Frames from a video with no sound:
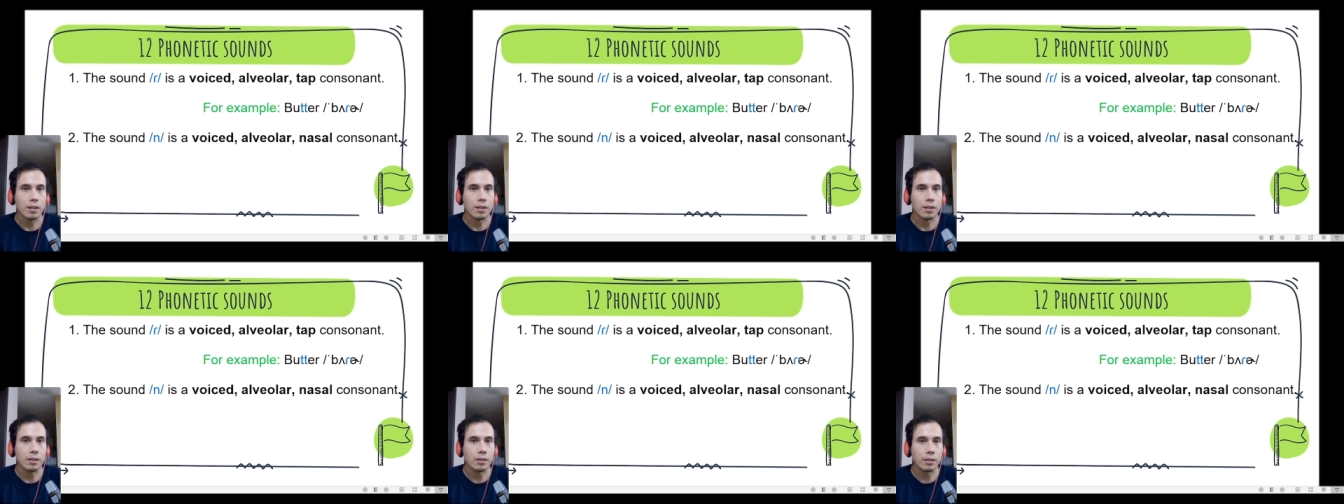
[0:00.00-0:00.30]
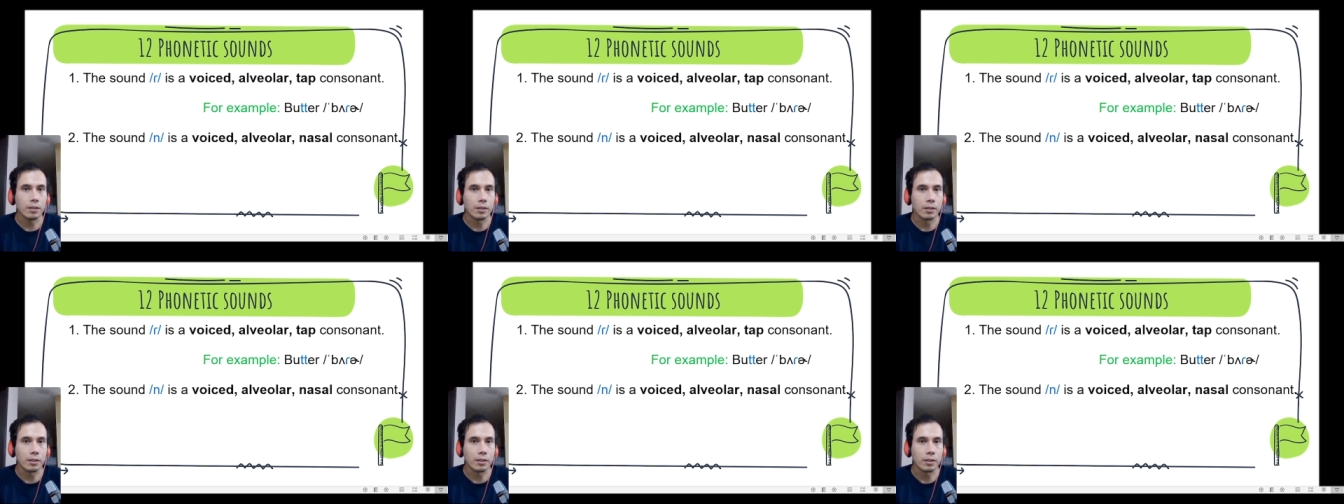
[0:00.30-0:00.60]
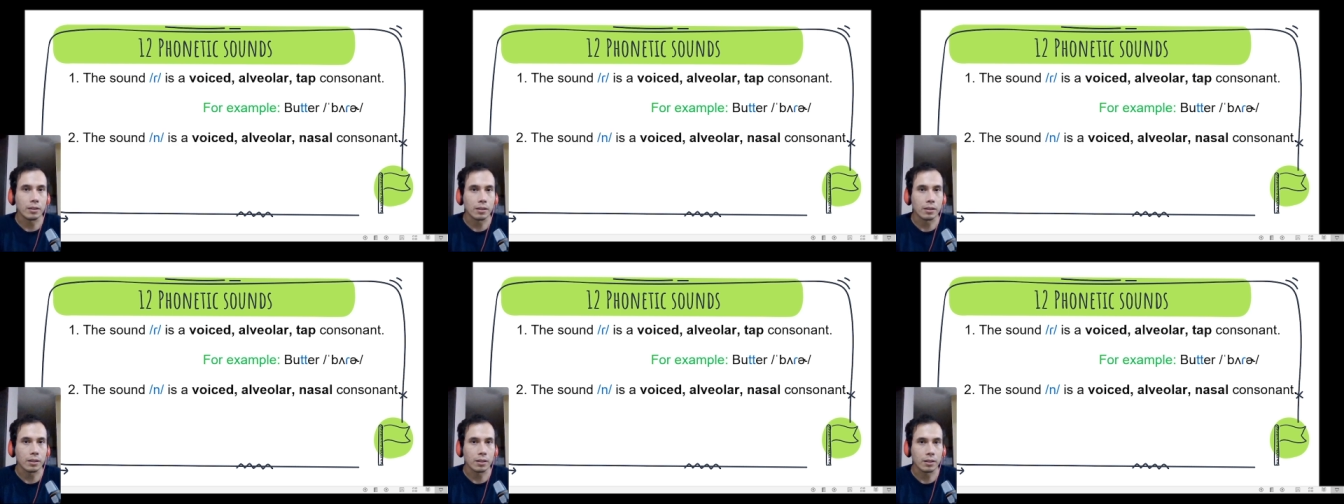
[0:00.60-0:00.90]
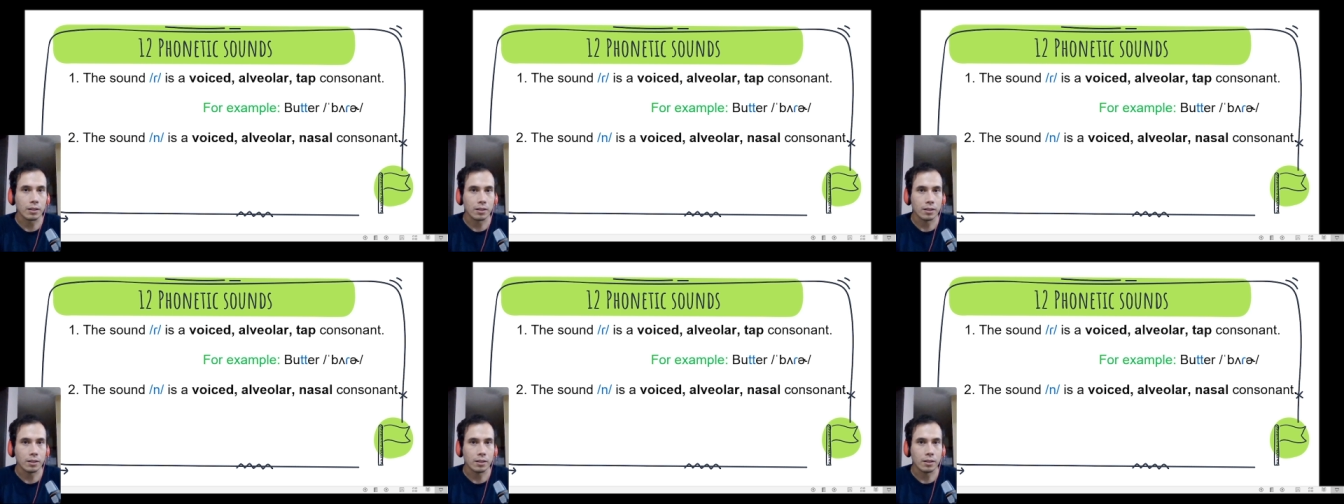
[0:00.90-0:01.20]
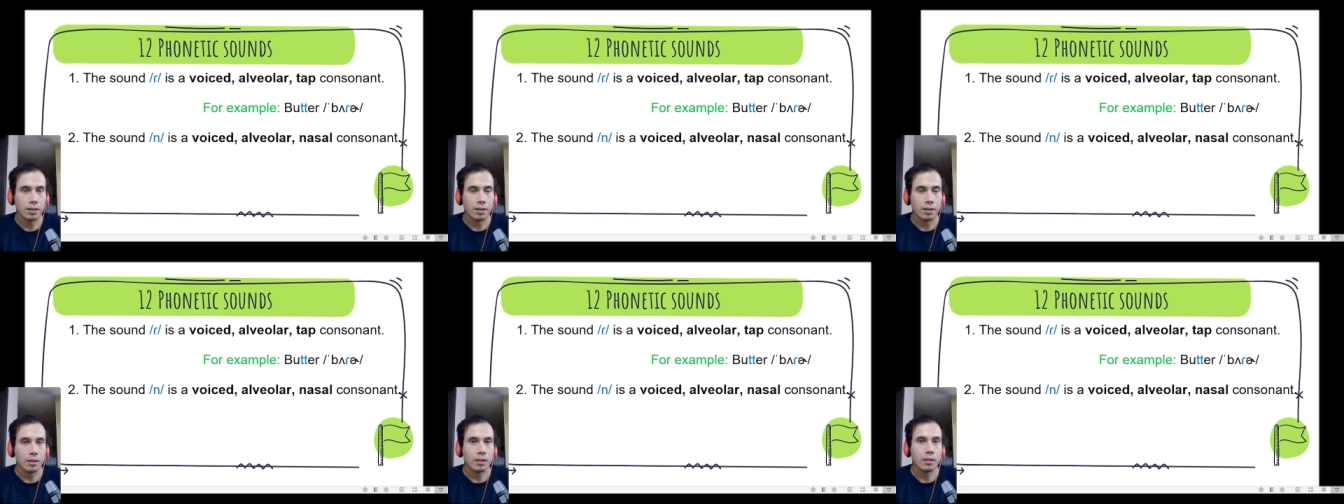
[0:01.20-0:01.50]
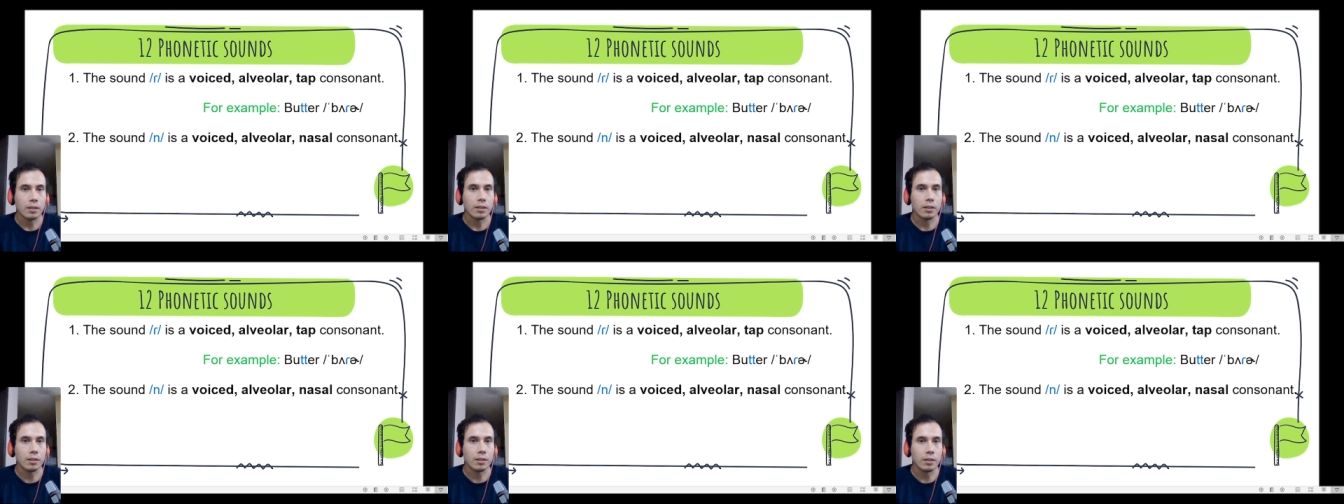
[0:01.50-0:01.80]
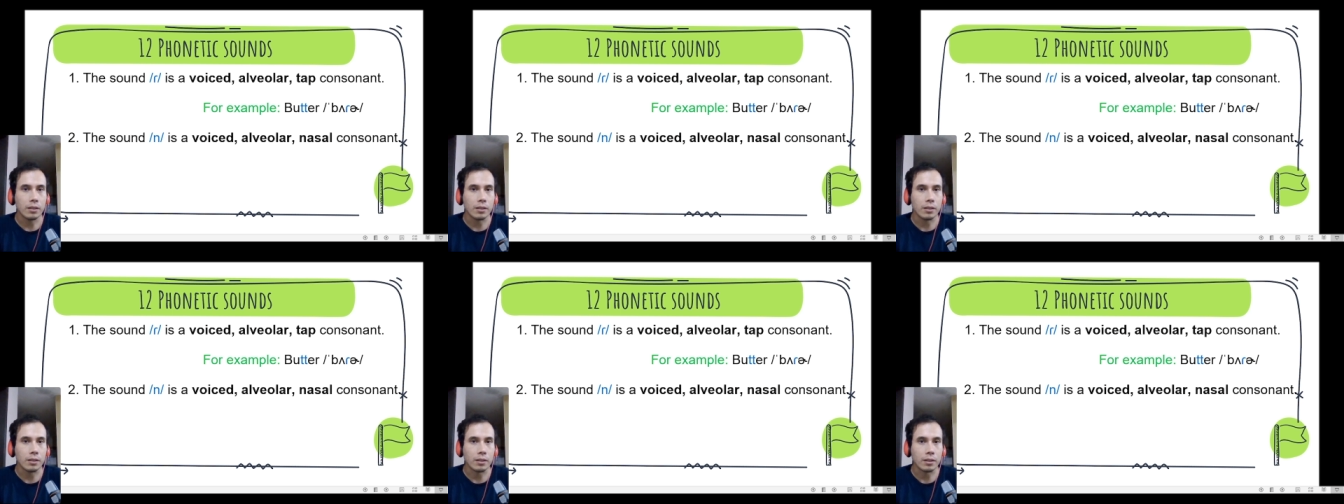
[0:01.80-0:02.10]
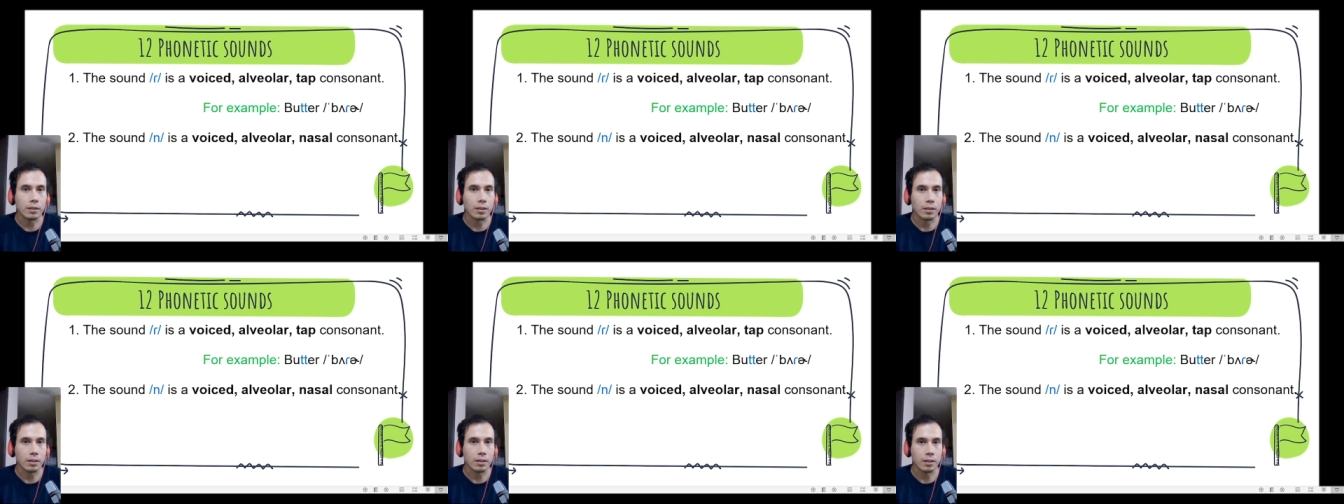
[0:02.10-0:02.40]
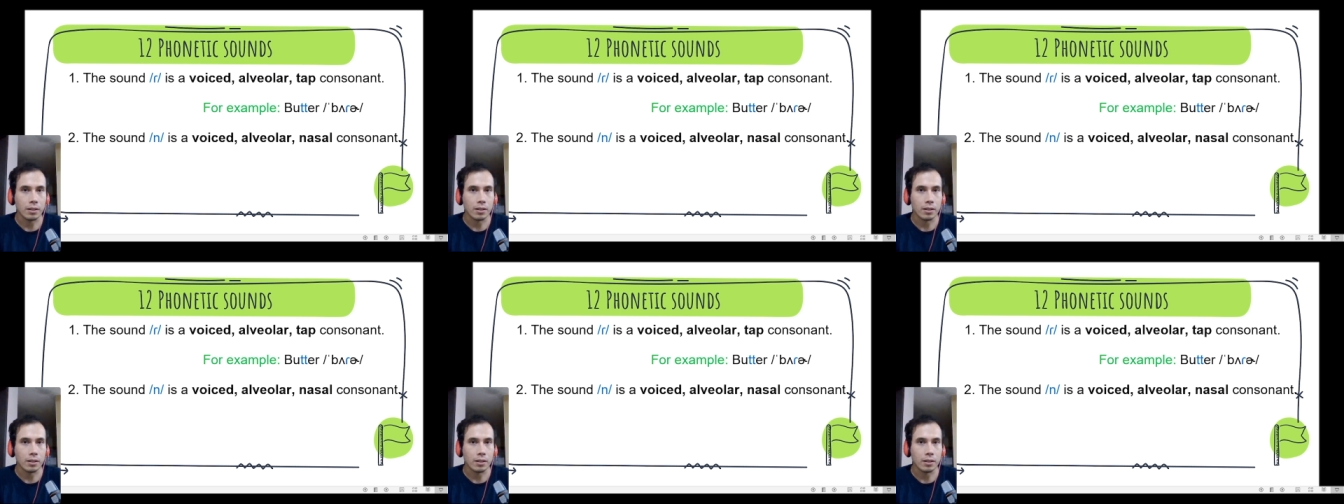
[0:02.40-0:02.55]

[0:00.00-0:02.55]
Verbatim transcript: N, N